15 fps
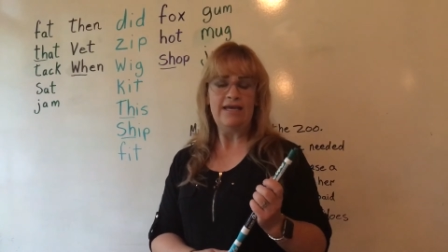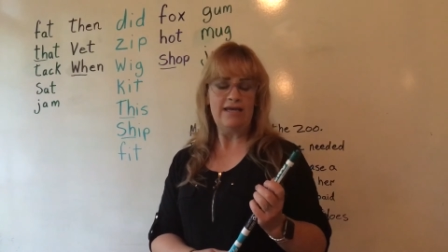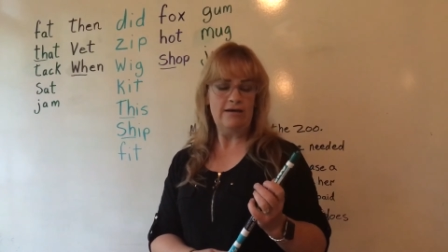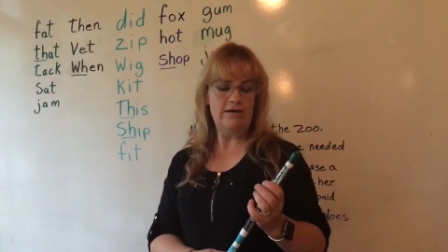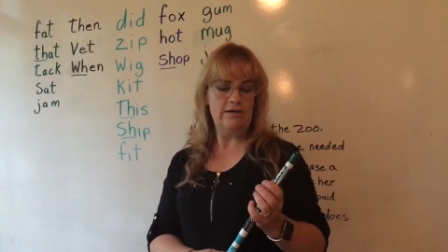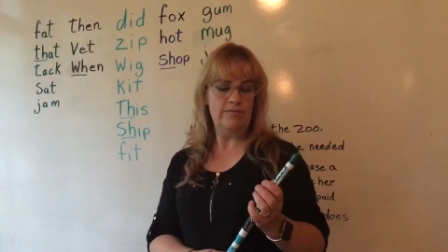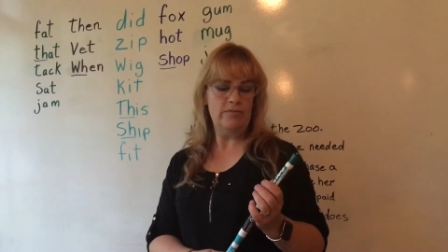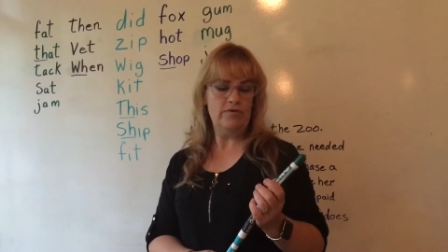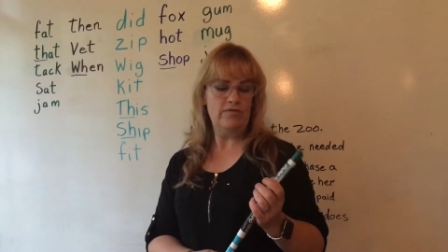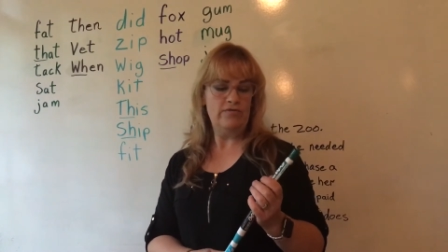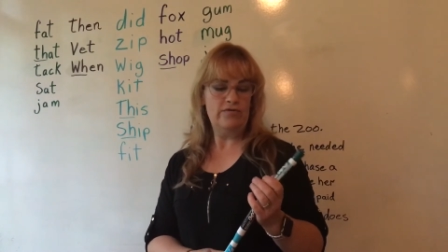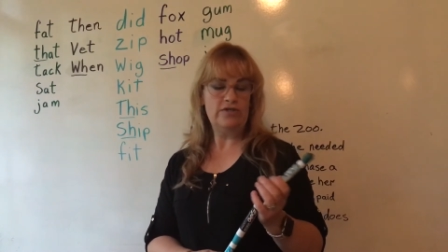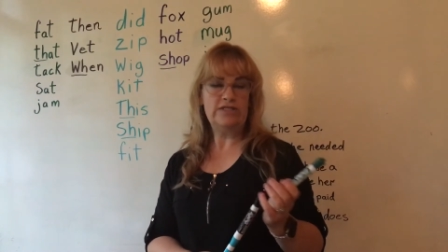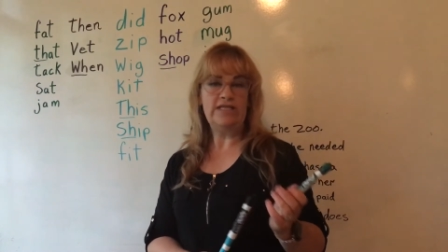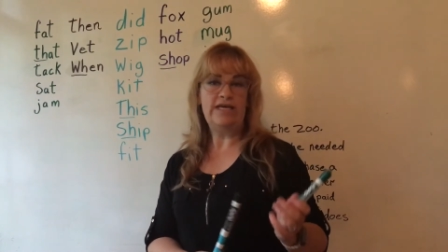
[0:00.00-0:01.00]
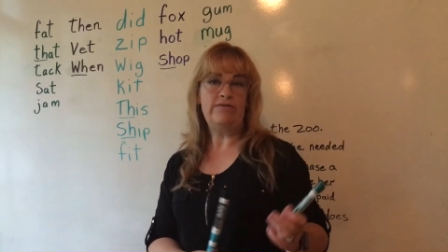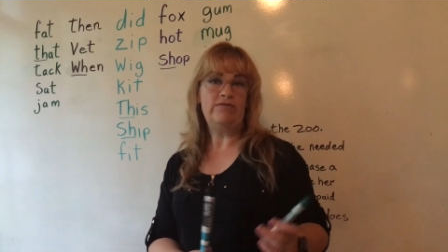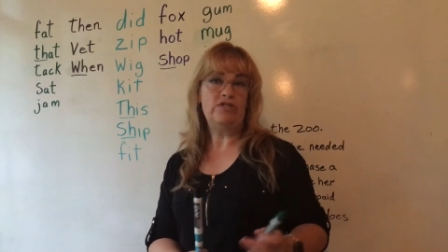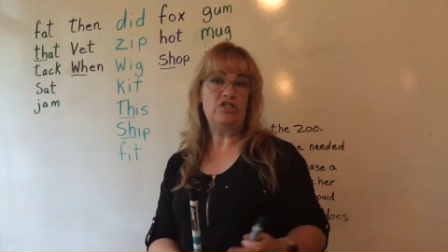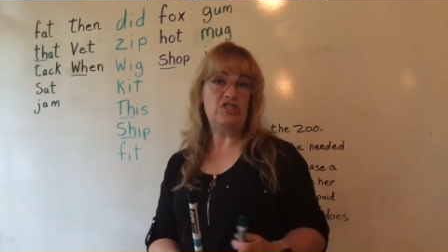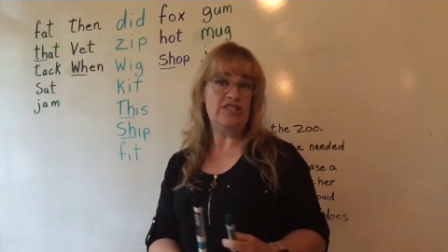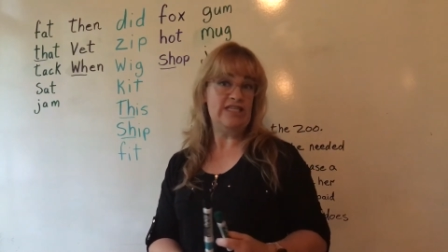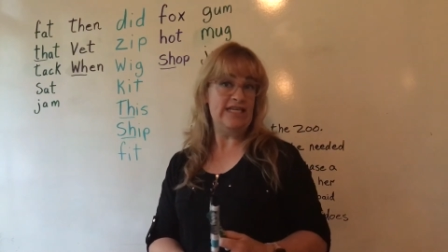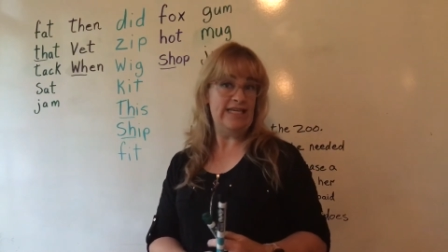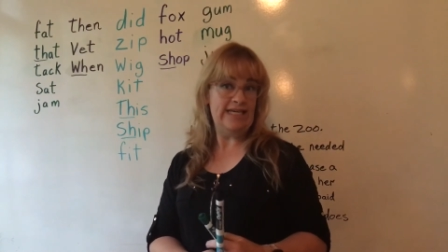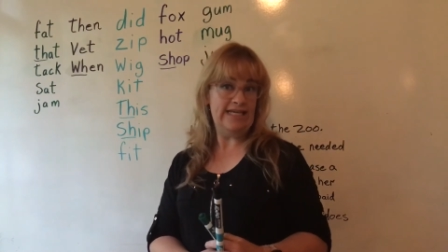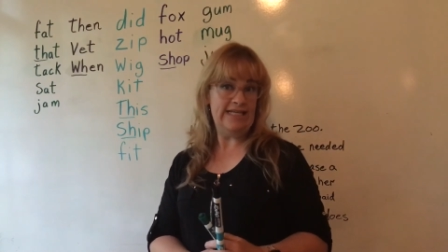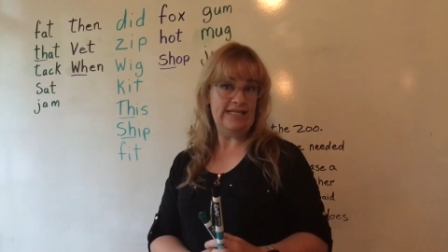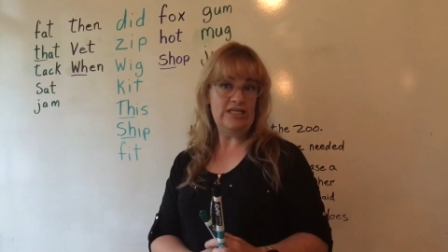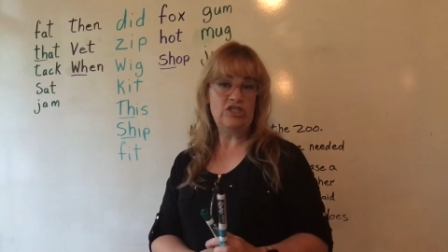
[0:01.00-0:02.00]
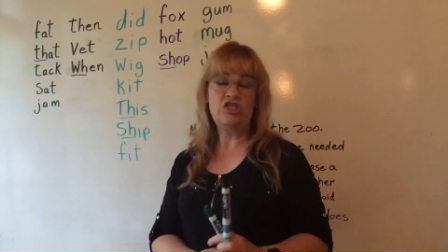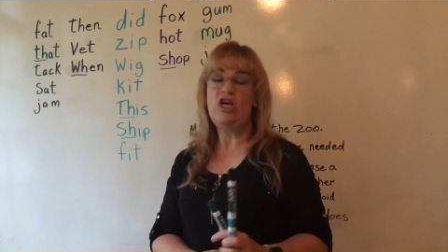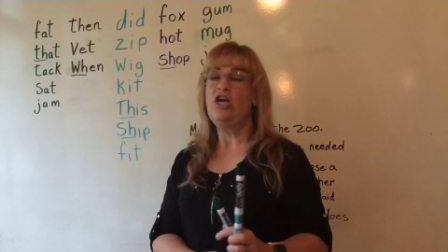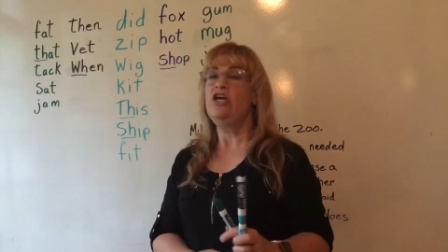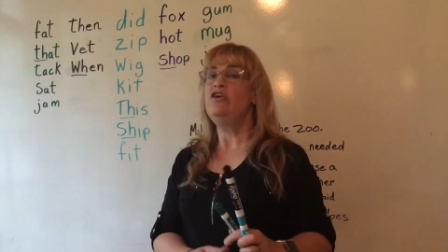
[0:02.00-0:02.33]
um, their first language isn't English,